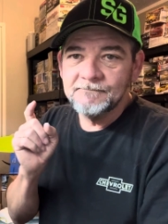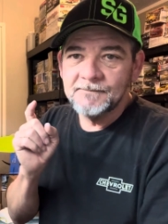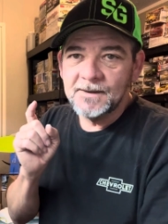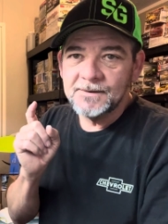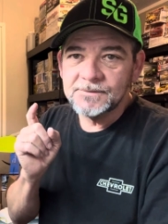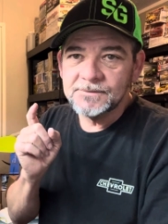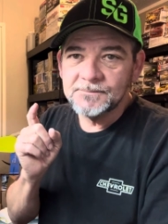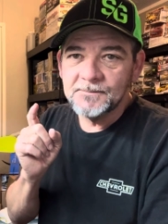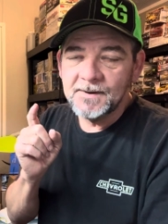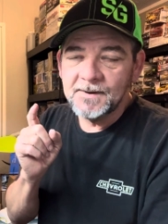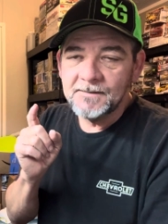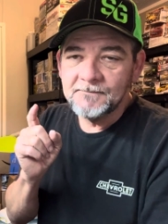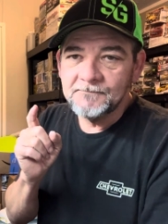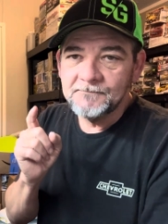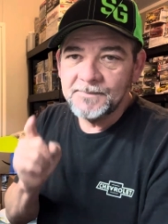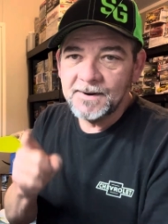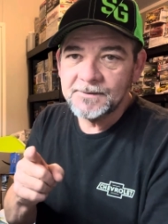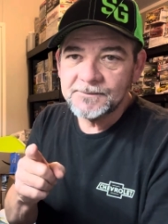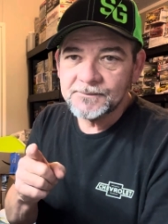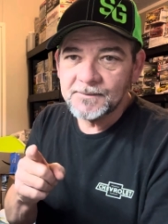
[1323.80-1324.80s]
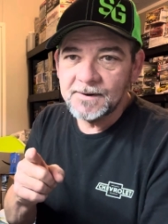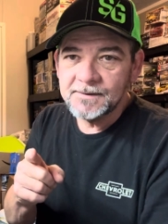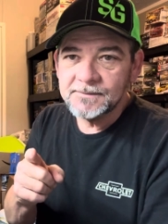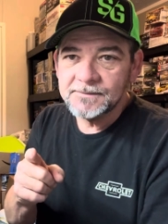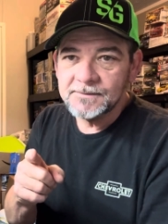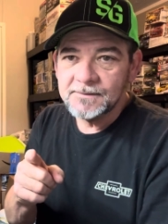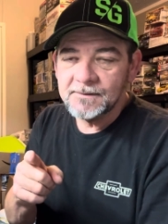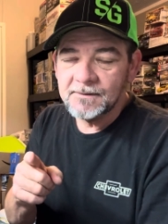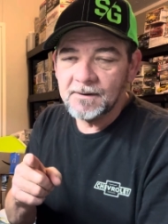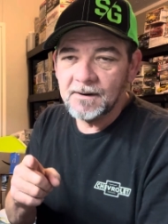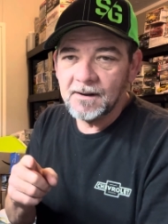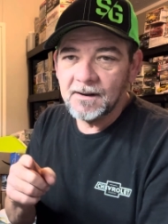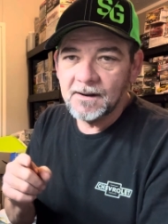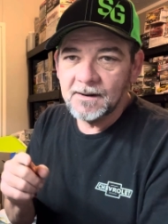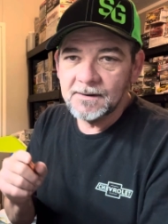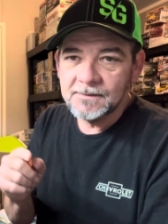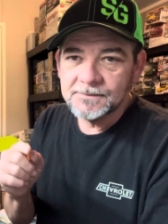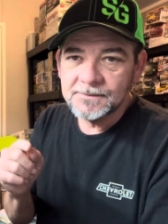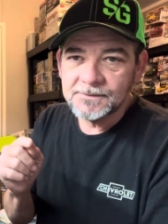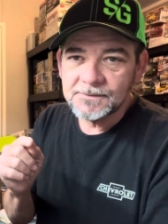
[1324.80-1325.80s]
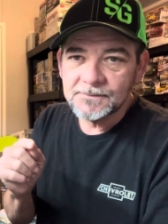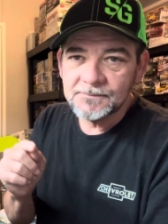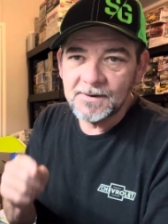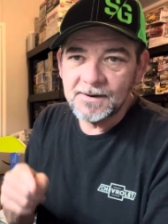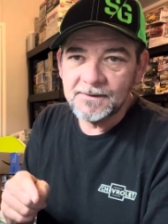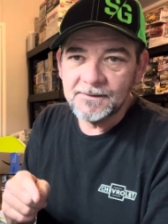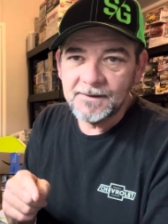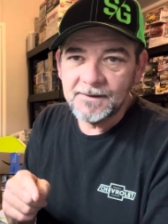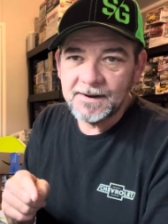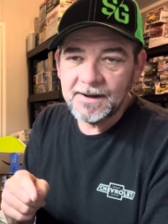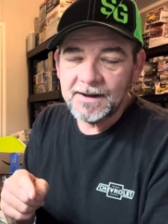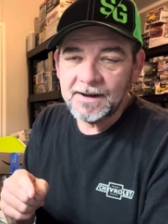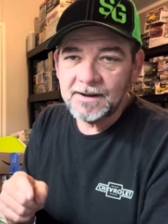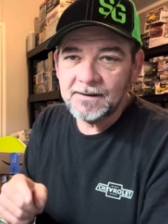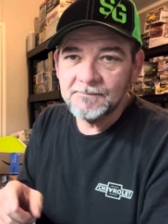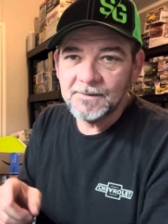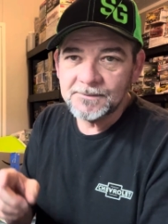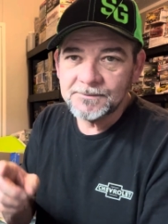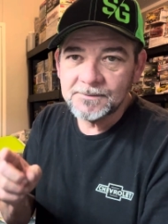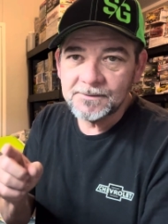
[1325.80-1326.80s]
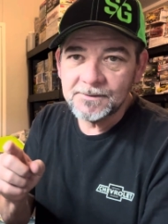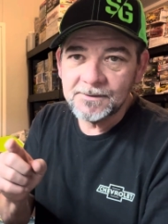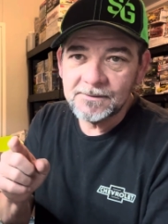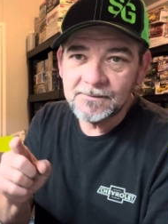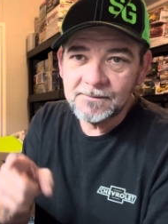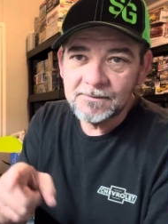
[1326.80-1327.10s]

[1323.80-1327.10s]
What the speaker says: this has been Bench Racing Garage. This has been Dean, Mr.